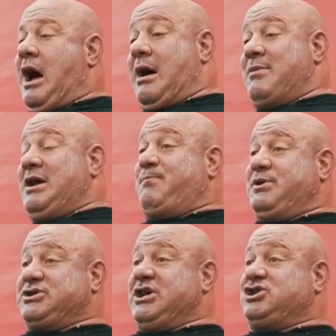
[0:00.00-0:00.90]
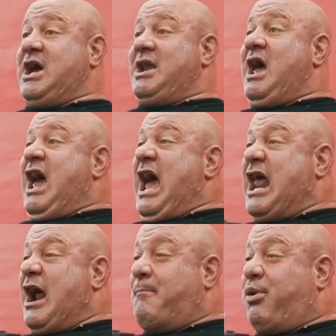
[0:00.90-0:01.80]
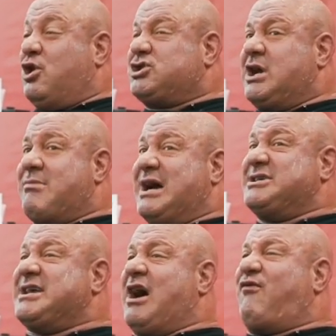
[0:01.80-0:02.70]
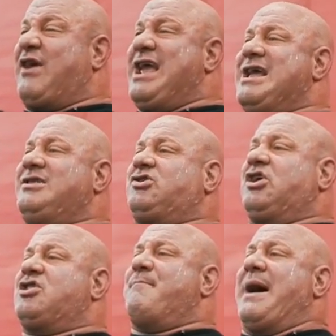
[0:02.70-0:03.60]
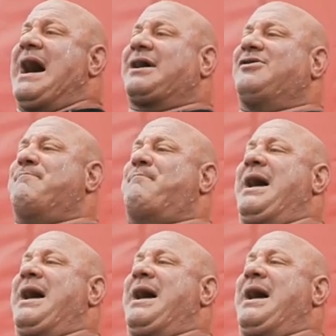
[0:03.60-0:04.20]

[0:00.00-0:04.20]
I'm in position and I'm pushing myself into the back of the